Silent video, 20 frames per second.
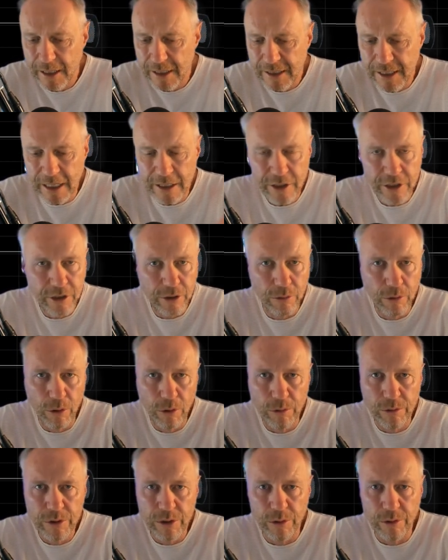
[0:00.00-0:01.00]
Teaches you
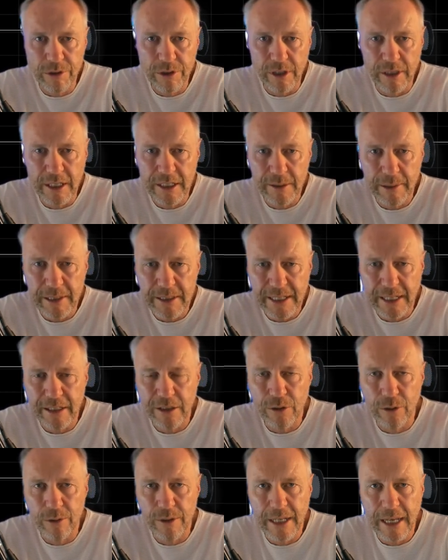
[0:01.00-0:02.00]
all sorts of things about
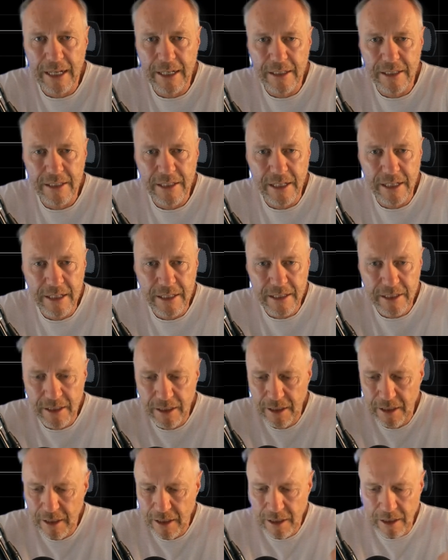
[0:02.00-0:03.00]
technical analysis,
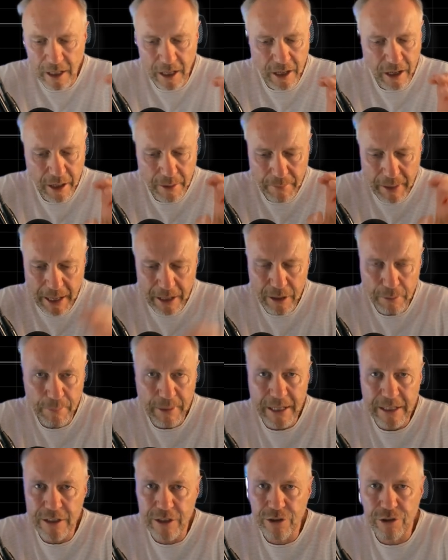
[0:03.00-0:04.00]
how to
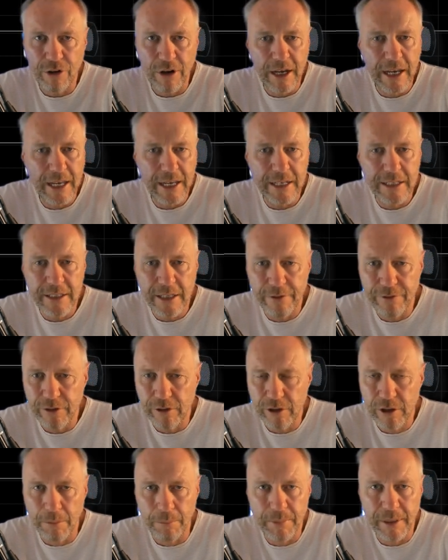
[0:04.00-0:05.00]
place trades. If
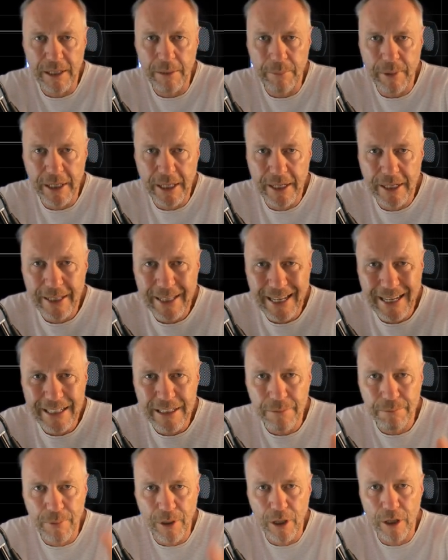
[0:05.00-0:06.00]
you're a complete beginner, that
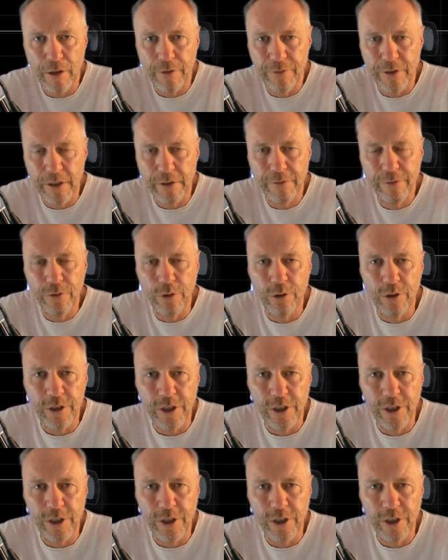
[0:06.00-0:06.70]
is perfect for